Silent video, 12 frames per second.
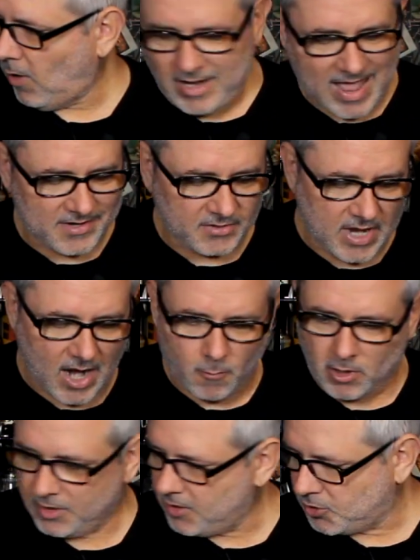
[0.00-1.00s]
last thing I
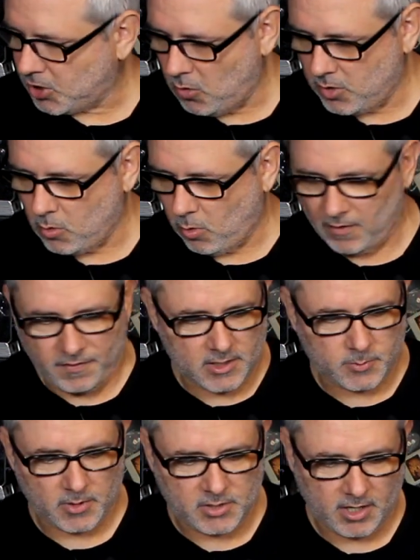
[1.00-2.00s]
wanted to show you on
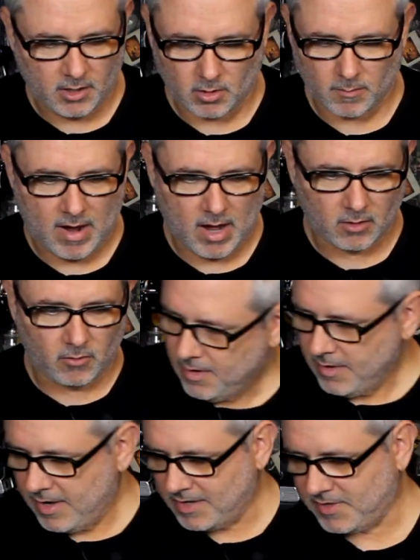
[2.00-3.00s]
this particular model
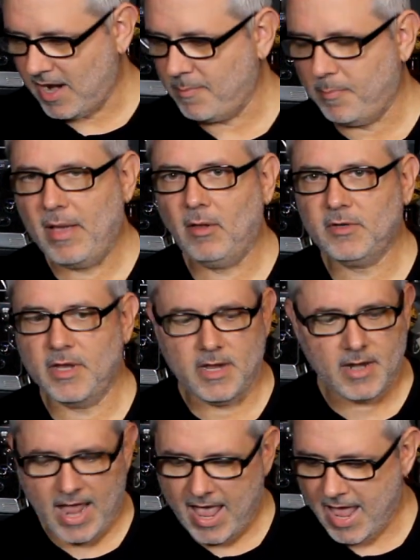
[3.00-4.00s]
is that I built
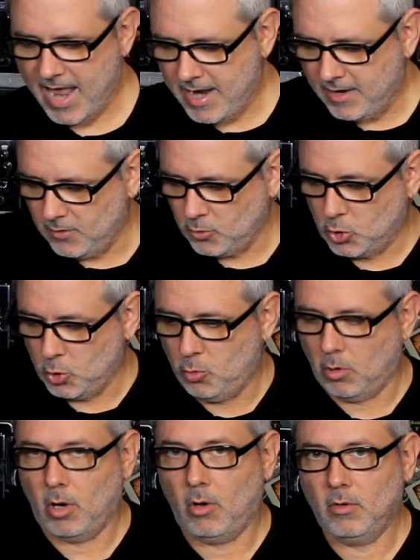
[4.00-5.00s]
in a
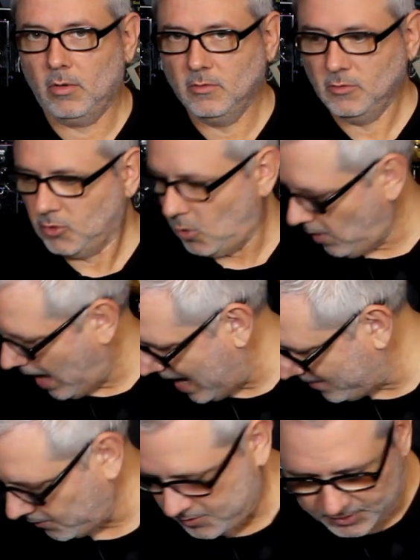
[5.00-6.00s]
dual, so either